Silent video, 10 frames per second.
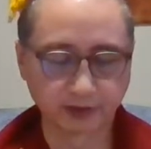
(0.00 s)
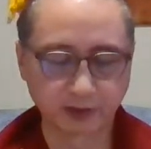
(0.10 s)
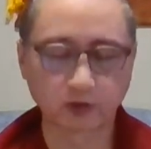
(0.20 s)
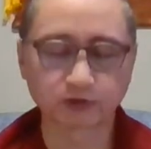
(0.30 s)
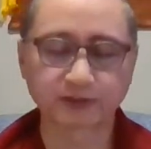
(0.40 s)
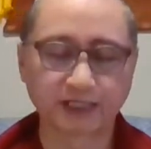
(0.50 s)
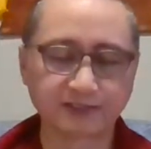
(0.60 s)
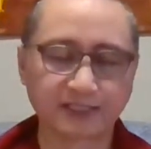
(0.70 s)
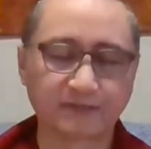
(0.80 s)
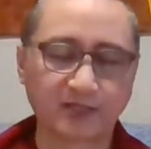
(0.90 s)

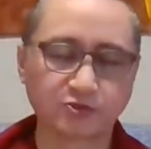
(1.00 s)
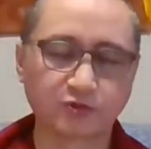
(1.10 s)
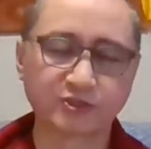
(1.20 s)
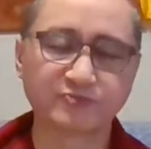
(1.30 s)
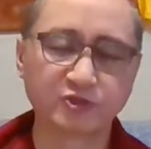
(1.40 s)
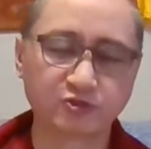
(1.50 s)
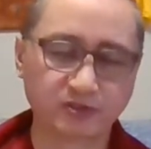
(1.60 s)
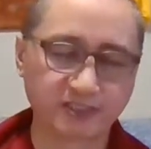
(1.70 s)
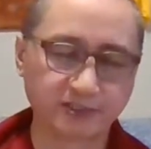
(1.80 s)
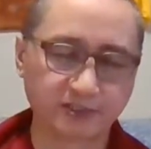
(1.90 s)
recognize them as your
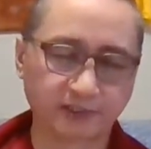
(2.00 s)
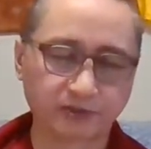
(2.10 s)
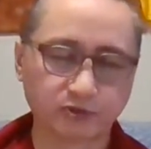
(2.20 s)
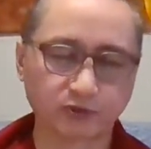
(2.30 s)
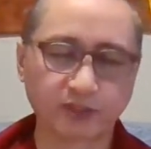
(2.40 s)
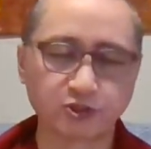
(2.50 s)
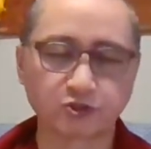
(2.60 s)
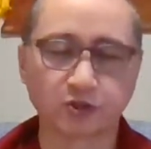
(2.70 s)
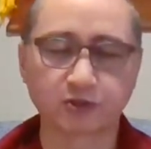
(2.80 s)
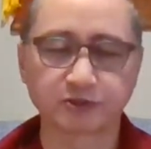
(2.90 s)
spiritual teacher. So in
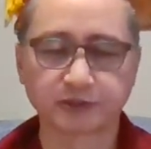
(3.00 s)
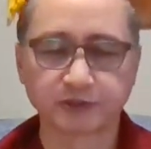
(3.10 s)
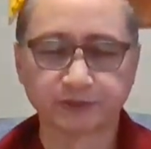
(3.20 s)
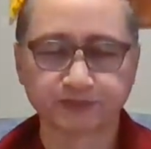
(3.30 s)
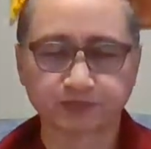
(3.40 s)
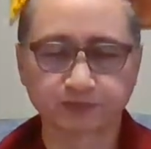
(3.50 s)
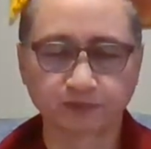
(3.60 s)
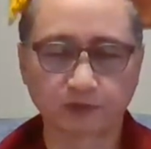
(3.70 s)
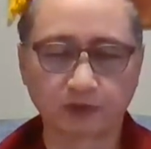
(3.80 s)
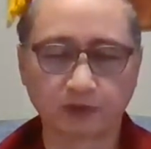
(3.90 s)
short,
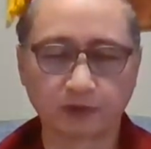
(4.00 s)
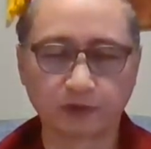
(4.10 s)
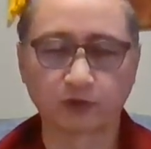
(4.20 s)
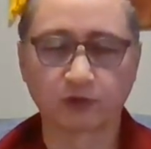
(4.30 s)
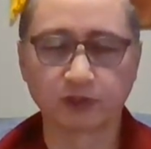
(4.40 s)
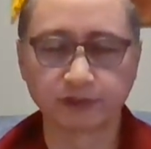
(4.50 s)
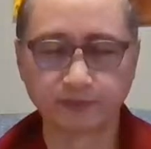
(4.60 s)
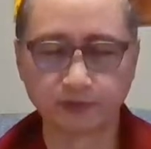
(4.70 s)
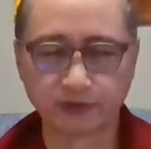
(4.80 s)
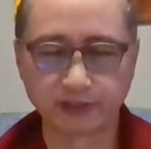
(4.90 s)
not only
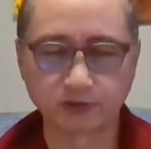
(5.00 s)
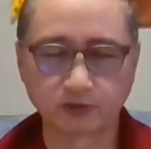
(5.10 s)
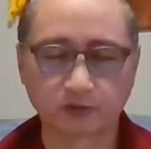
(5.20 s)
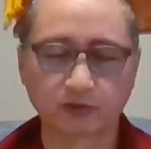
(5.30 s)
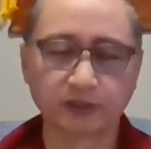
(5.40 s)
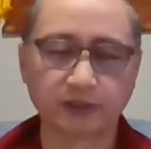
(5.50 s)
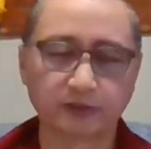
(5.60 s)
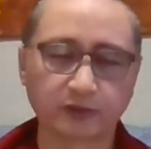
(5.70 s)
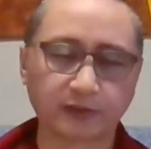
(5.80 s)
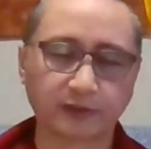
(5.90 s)
the Buddhas, not
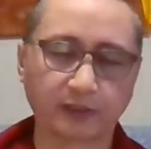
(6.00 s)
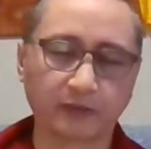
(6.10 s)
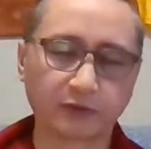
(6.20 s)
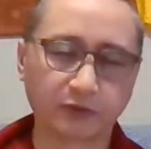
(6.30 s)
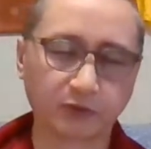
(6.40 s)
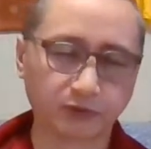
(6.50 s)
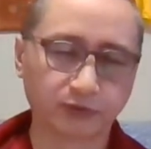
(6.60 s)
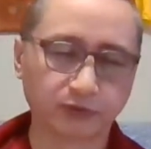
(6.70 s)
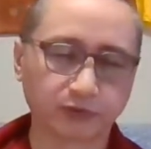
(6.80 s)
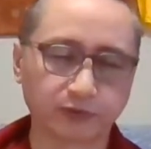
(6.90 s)
only our
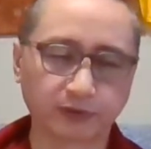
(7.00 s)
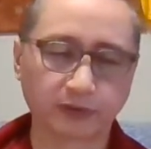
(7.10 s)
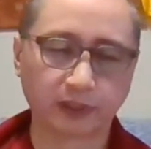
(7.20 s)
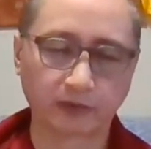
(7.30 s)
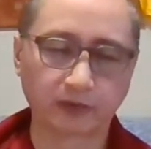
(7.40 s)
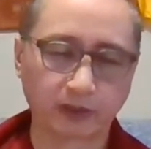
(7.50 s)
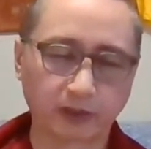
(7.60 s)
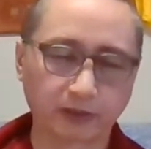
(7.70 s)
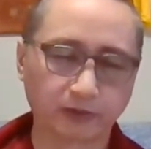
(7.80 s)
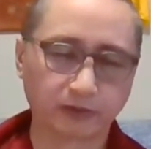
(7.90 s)
guru,
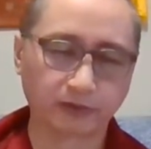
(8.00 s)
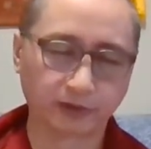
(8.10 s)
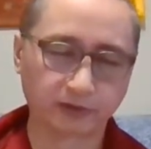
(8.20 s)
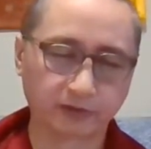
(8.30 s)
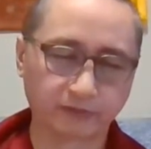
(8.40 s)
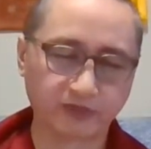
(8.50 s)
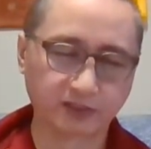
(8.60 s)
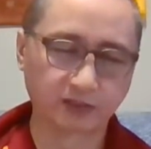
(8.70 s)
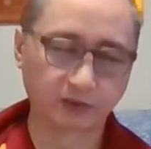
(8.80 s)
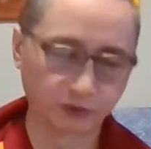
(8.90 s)
our
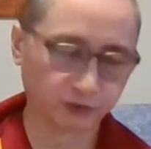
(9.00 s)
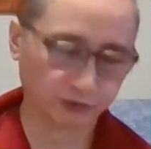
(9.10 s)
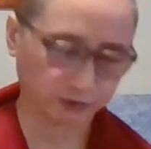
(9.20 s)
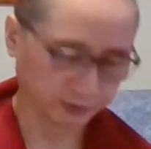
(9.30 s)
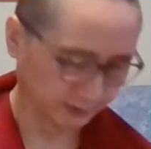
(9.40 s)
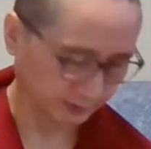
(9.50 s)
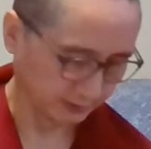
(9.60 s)
physical guru,